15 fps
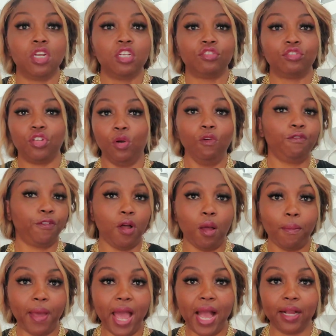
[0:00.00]
Don't fall
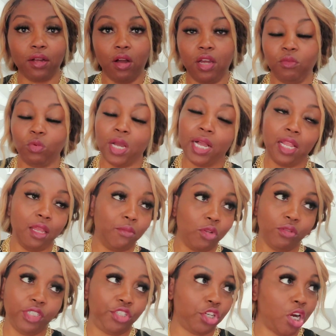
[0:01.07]
back on, well, I'm
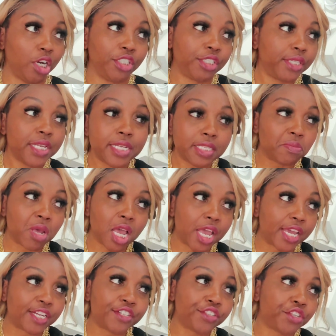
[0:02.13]
only charging this much,